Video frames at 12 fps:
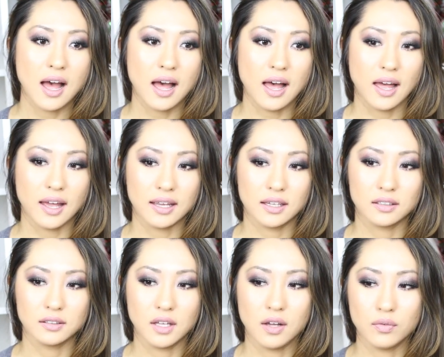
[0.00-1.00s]
I
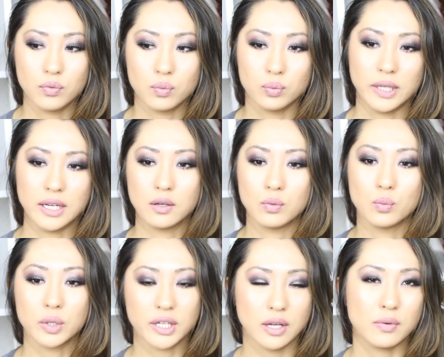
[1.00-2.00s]
love like
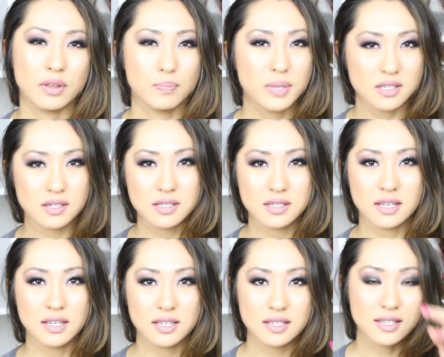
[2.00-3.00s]
working with
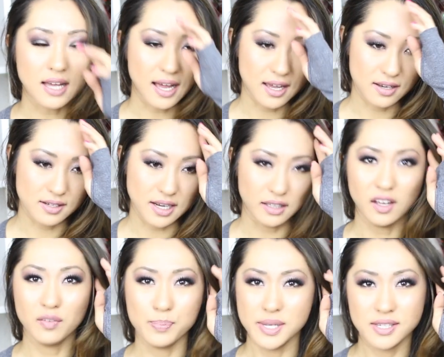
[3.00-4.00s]
businesses, and I
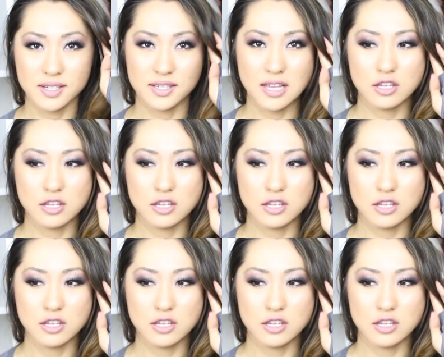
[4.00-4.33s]
love business.